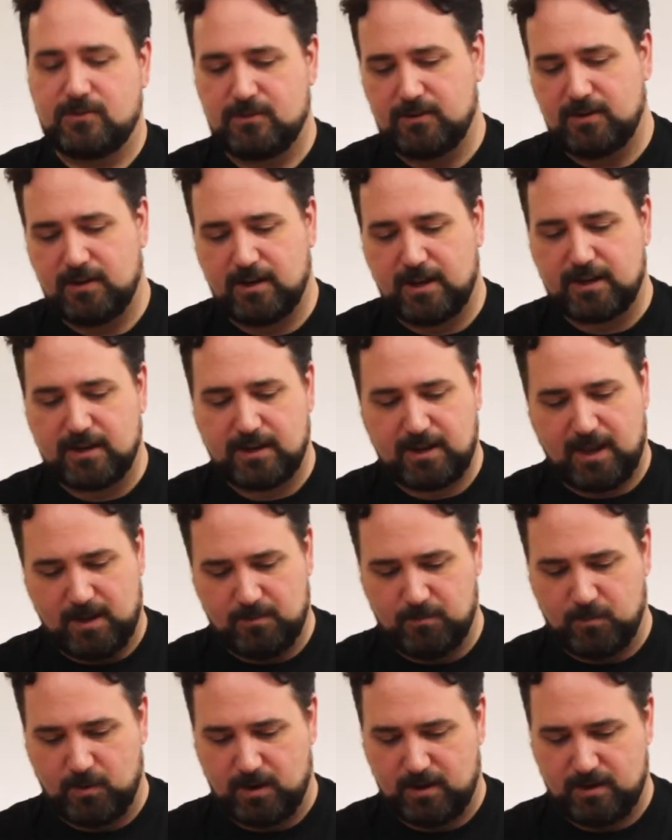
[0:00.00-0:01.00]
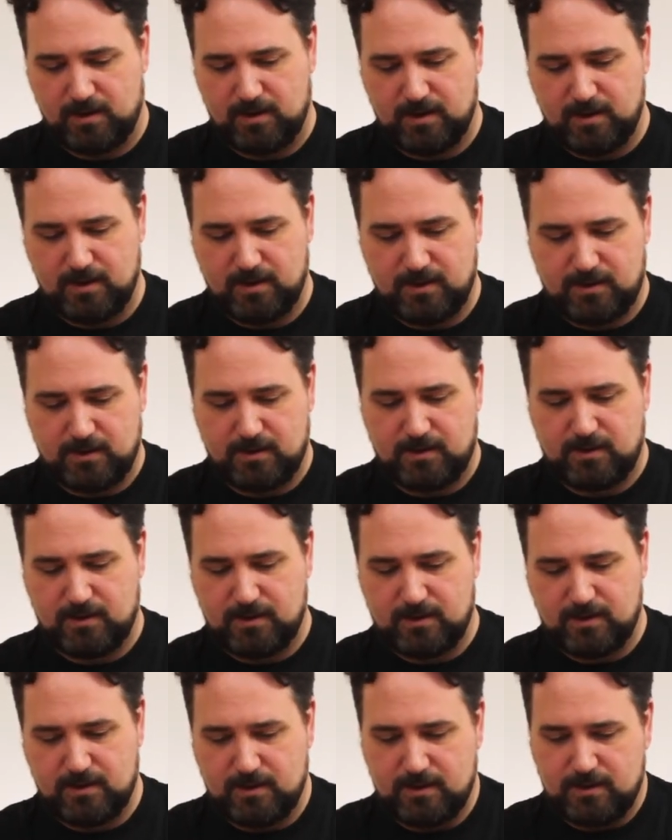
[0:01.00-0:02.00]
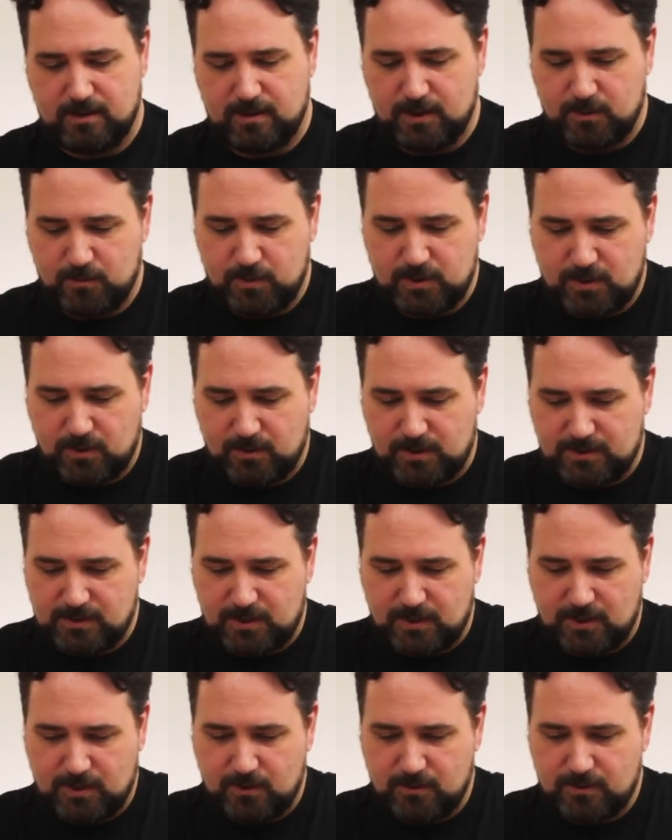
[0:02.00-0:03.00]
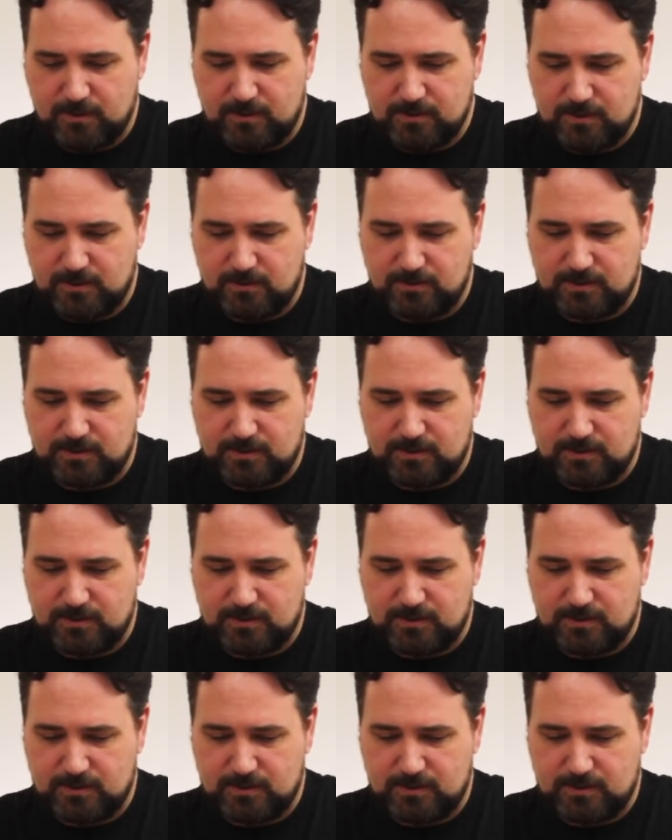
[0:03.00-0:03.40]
So you like a game where your wood tokens can go to the zoo